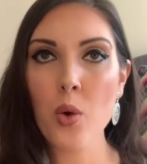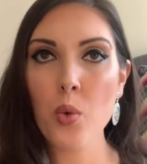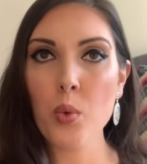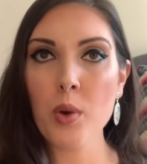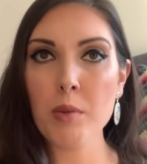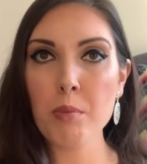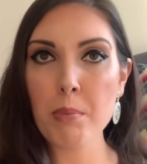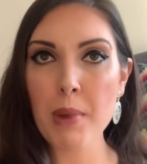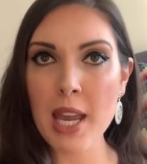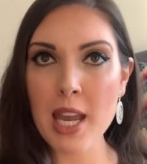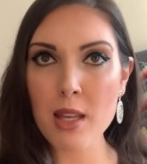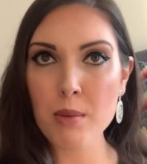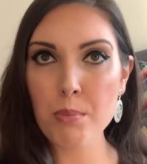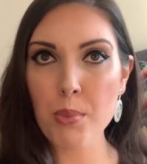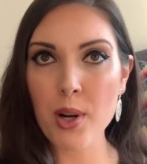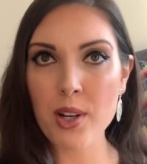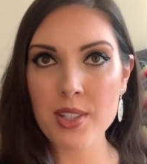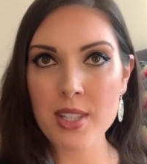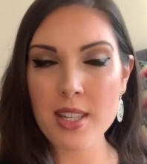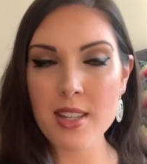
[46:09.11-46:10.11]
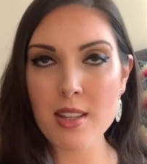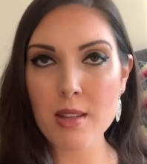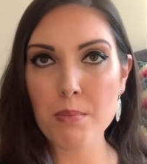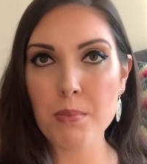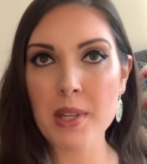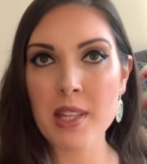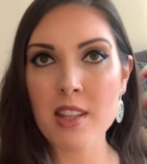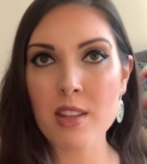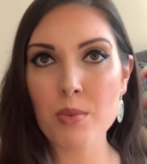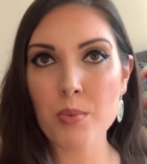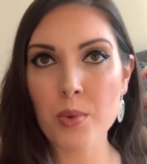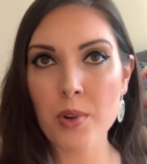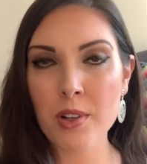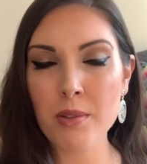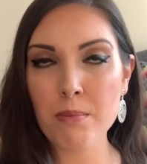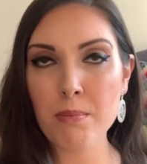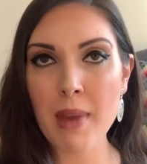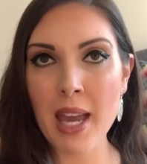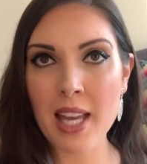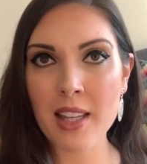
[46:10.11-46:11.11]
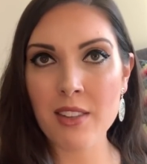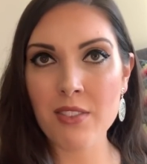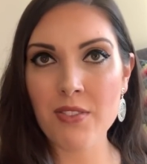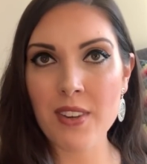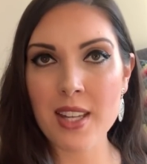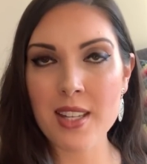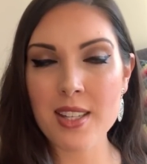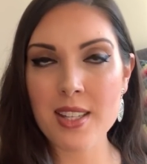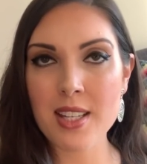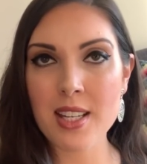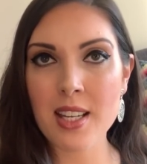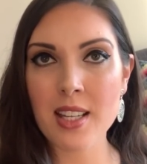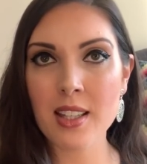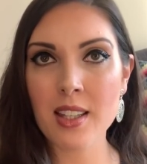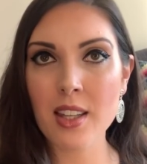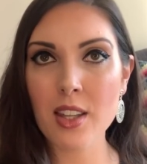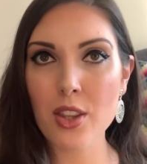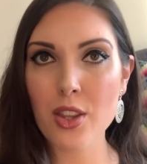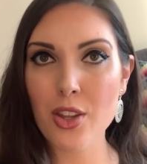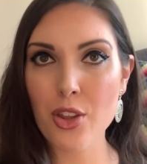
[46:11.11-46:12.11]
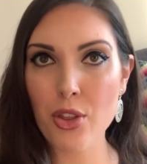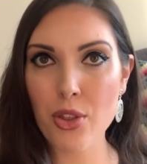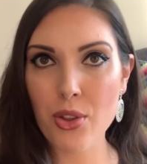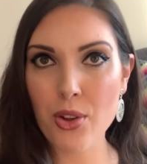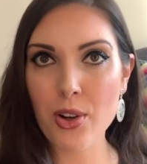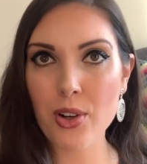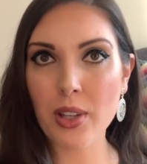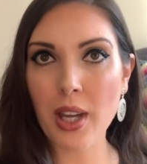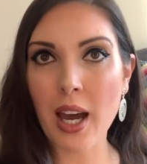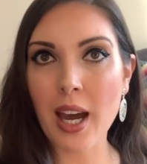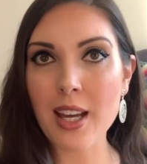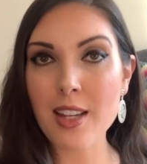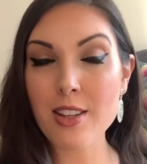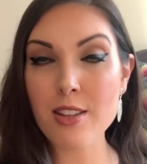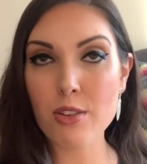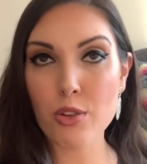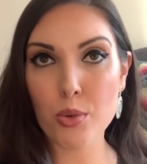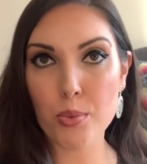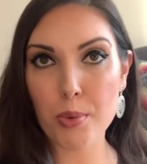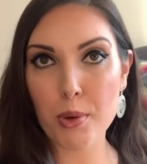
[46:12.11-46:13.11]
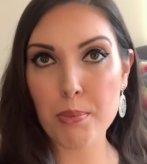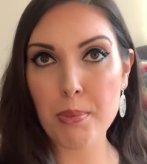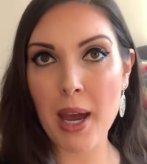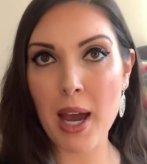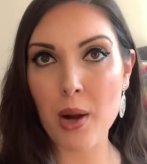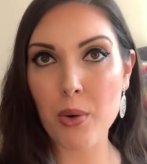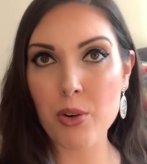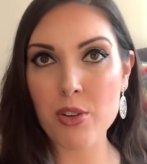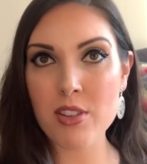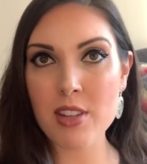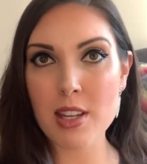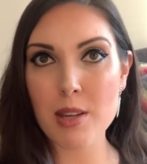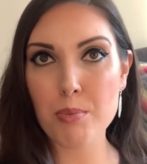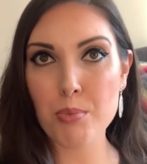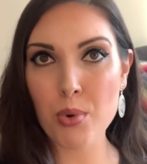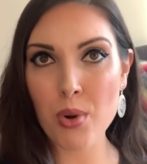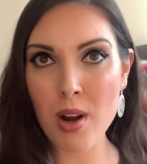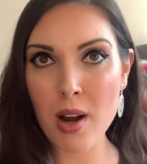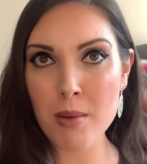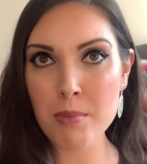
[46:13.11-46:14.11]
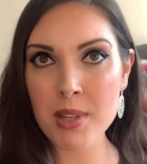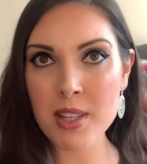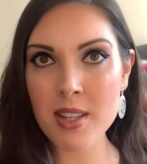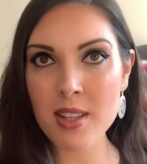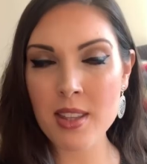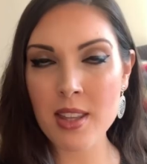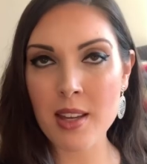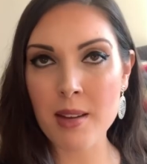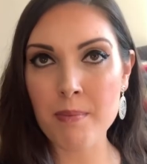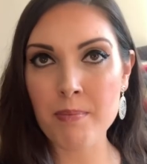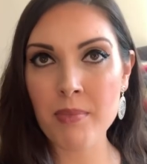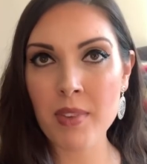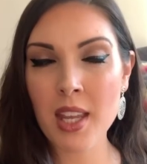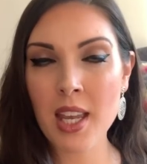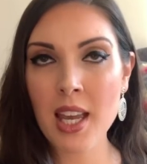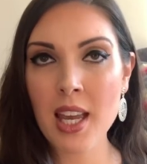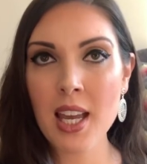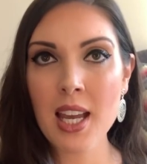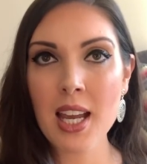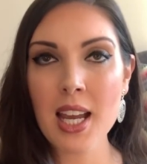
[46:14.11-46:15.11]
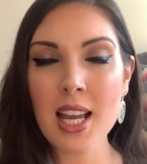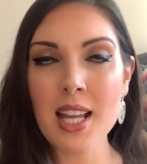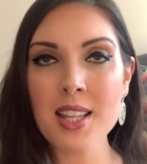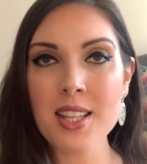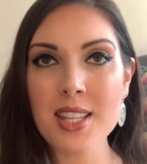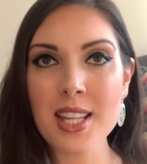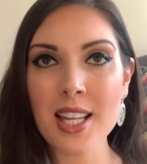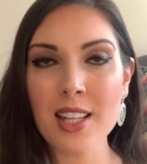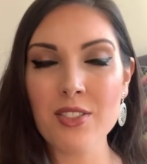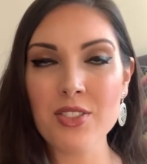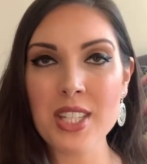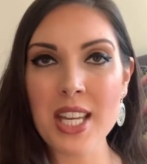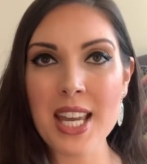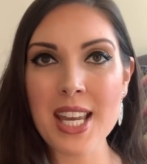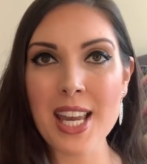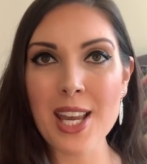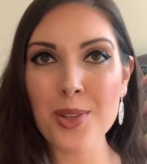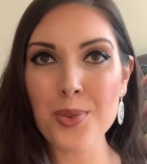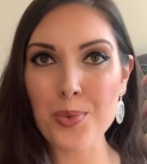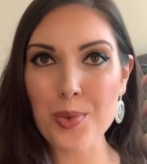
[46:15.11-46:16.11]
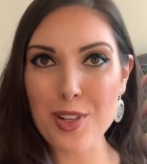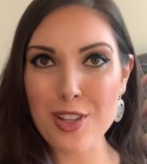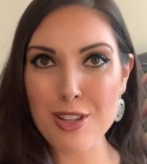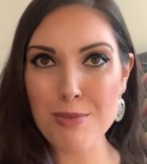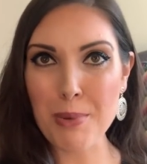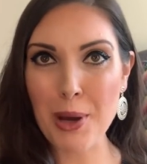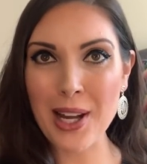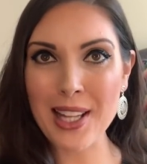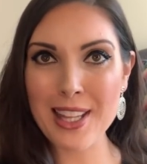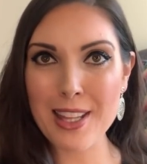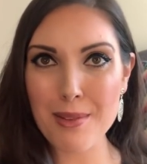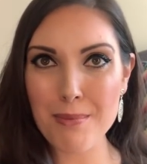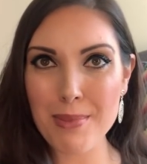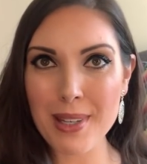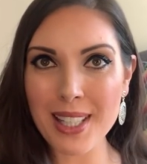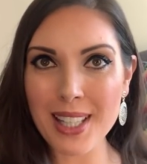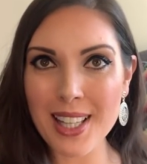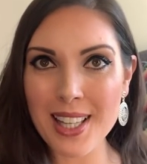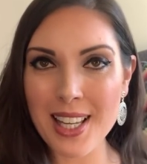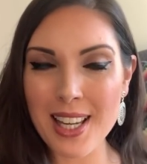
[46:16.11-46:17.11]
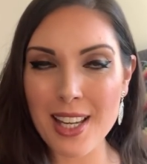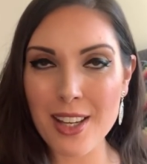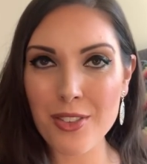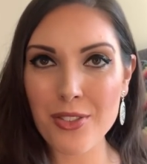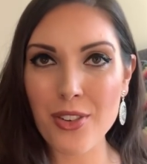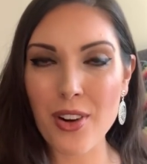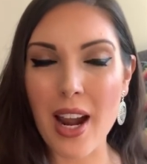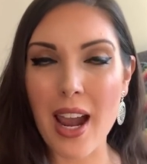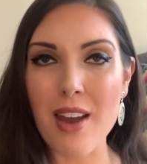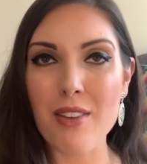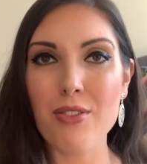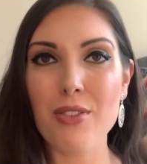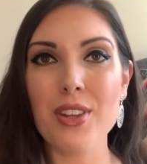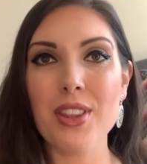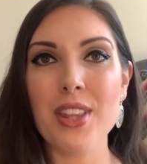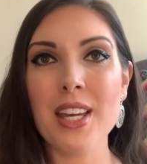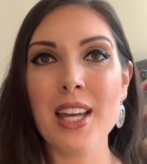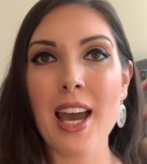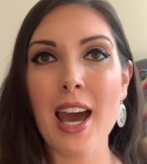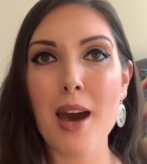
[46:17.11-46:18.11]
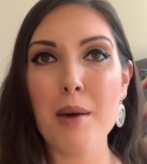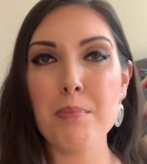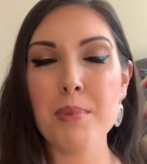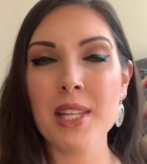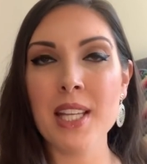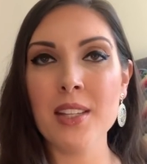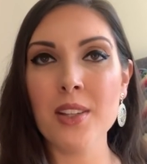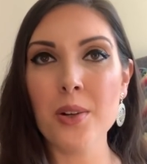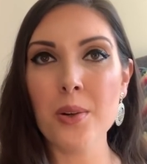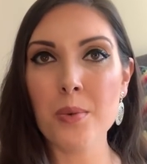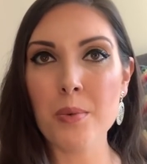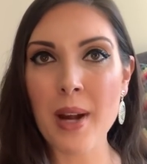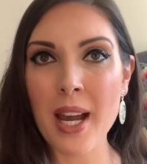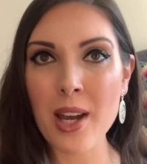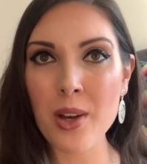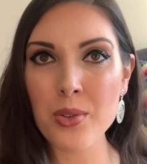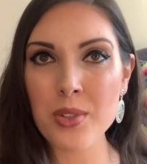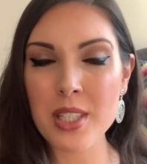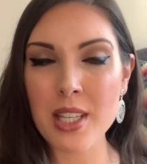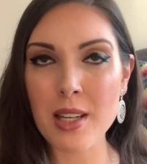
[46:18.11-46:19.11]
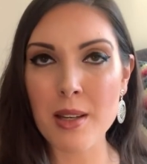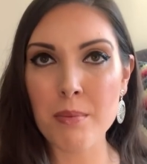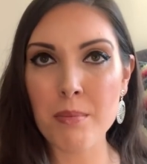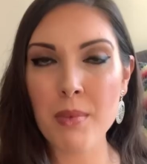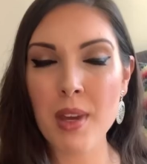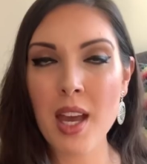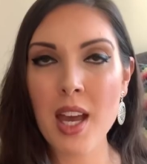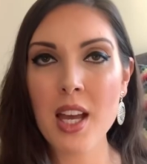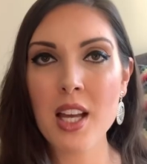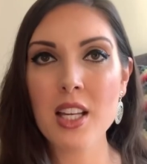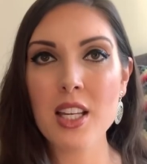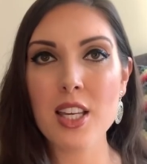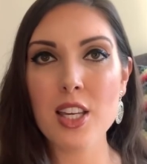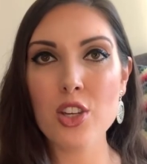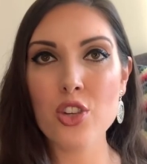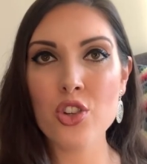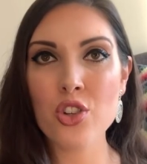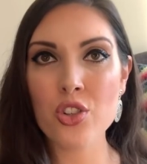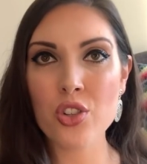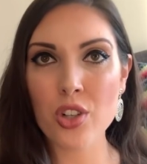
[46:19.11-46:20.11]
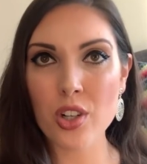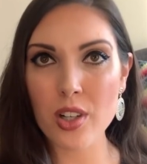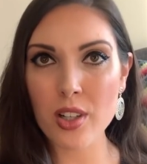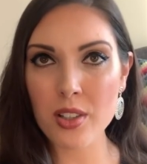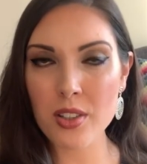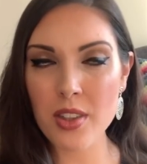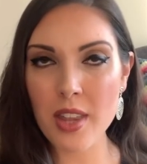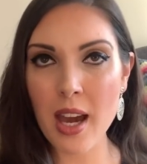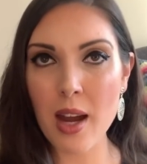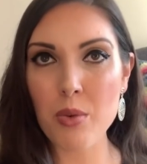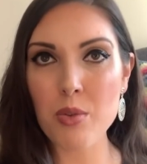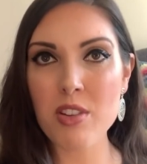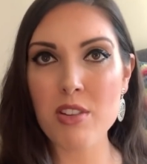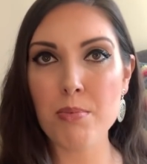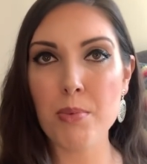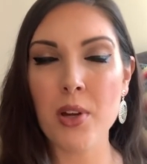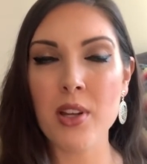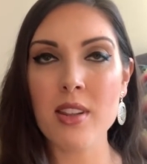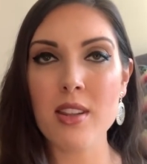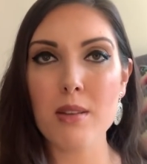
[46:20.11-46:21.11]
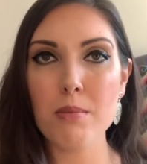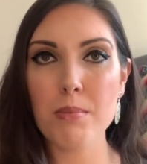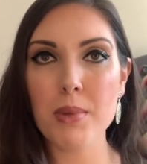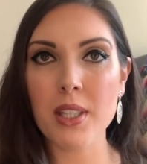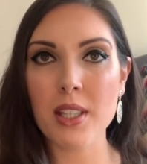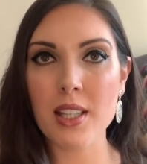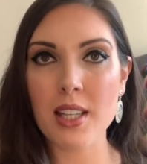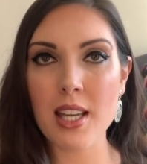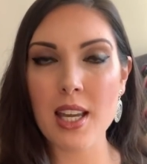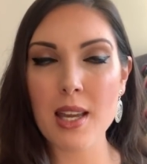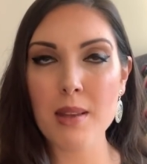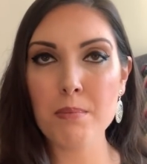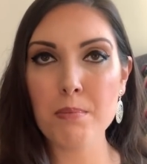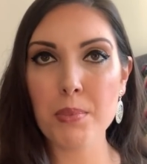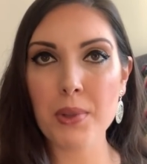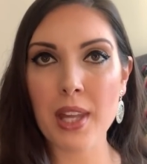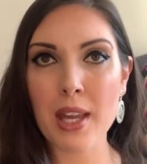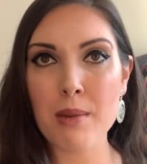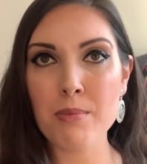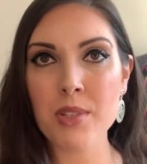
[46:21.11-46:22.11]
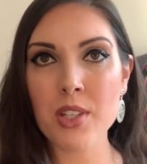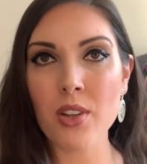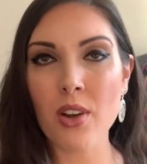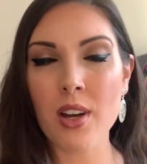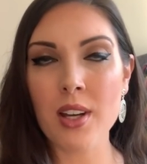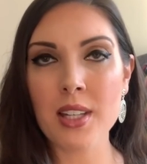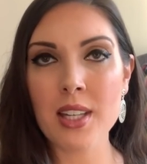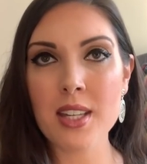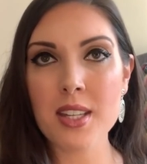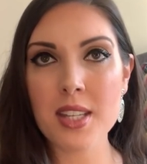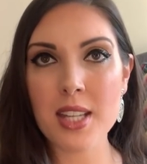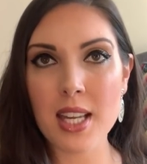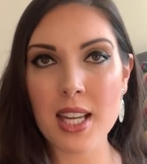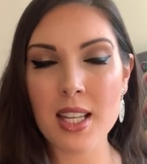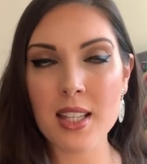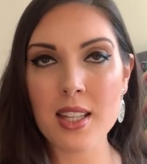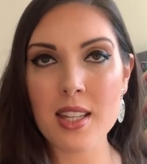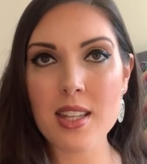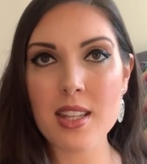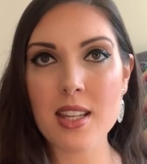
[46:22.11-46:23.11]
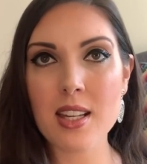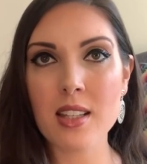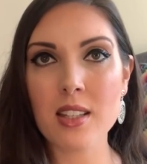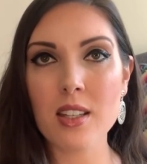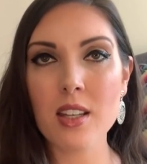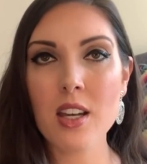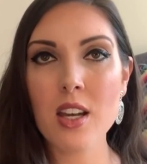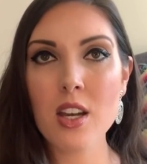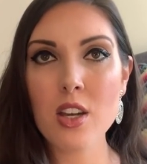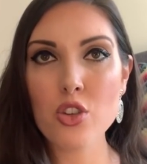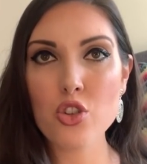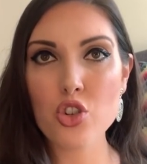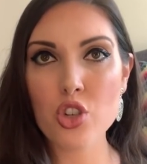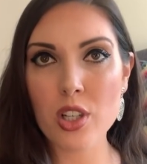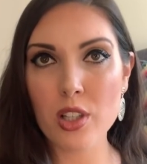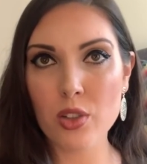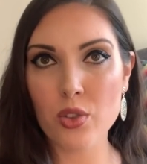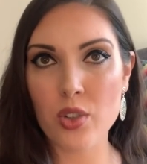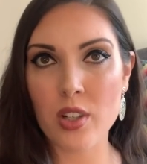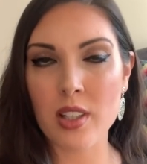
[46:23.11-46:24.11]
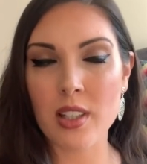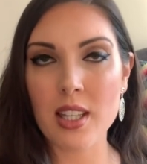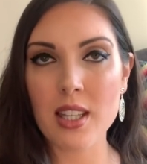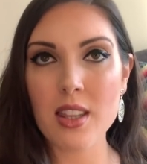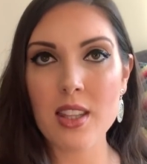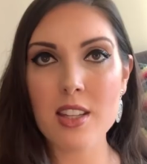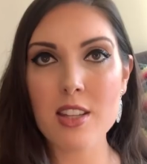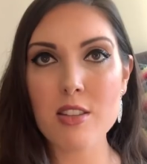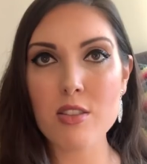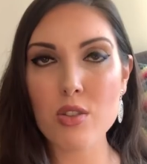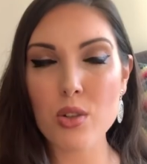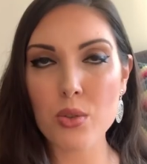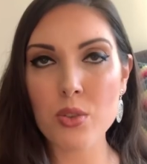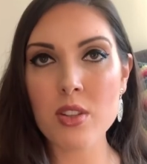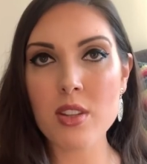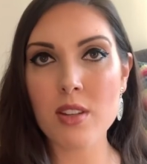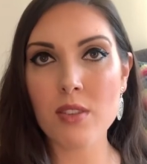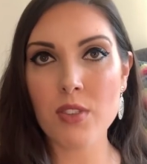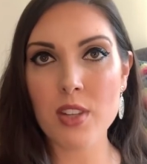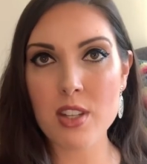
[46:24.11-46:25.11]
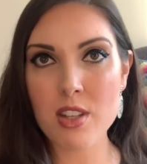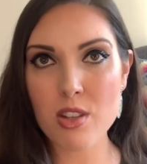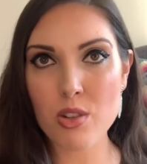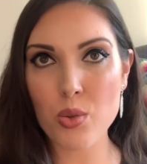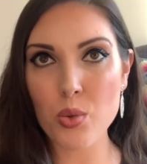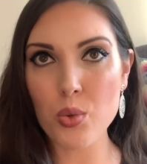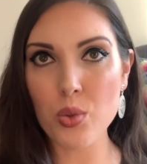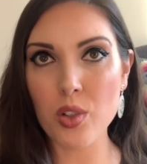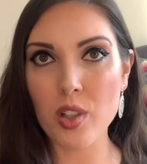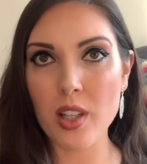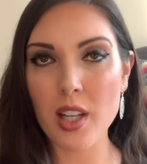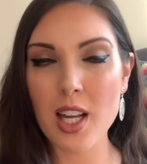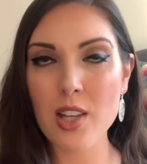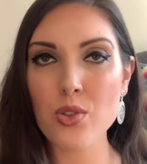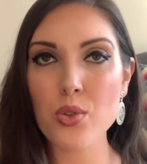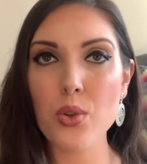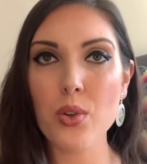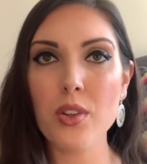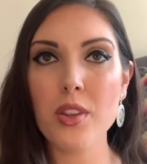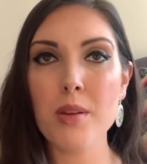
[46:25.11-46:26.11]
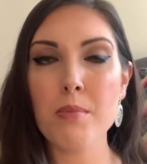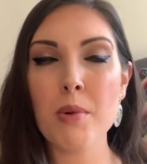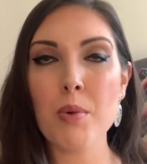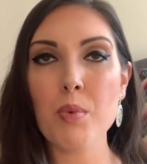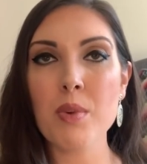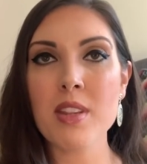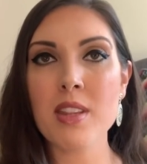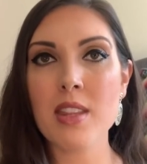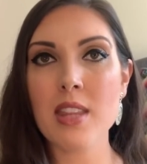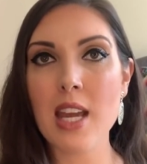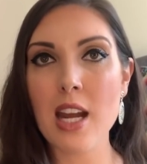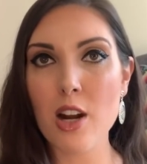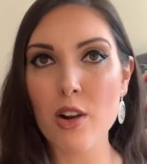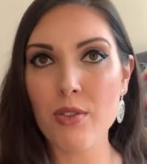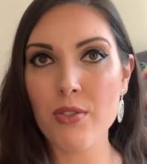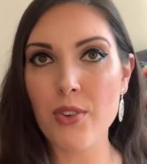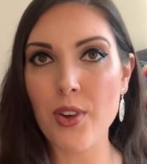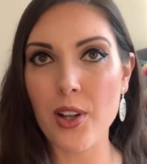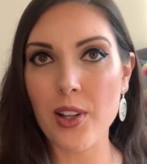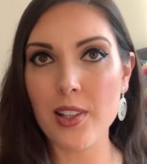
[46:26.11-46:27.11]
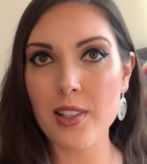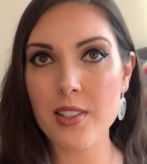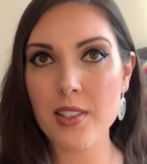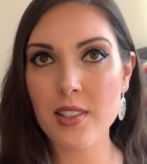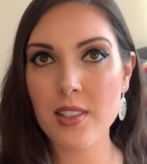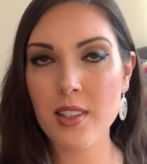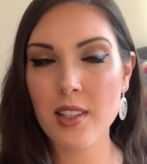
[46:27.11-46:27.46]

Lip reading: When paid participants weren't manifesting the third eye superpowers he promised them, instead of taking responsibility for everything happening around him, he shirked that responsibility and blamed it on his innocent children, the students of his school, and told them it was their fault.